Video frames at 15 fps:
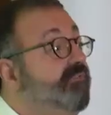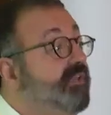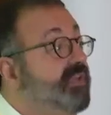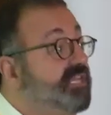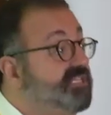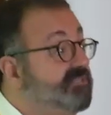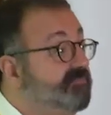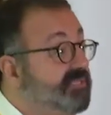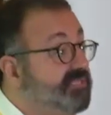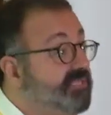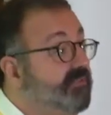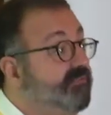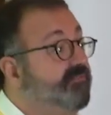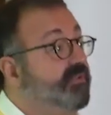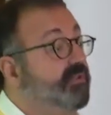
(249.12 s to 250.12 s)
very
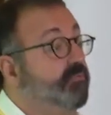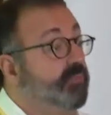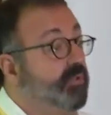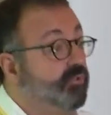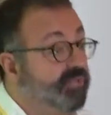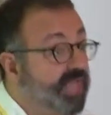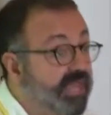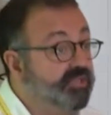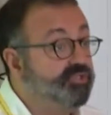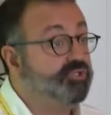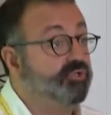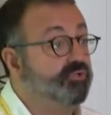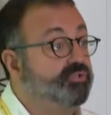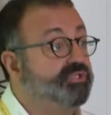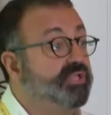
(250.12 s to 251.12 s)
specific
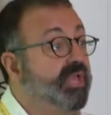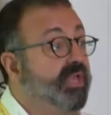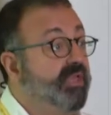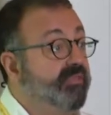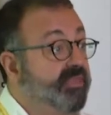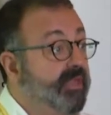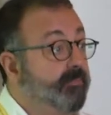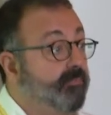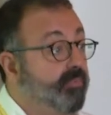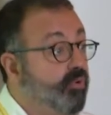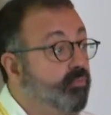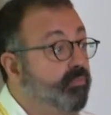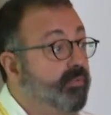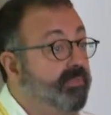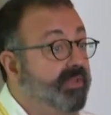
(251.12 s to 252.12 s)
mutations that
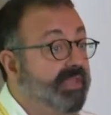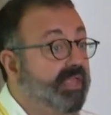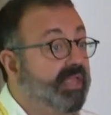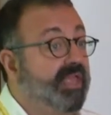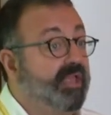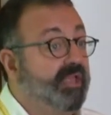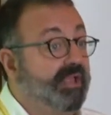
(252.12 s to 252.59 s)
probably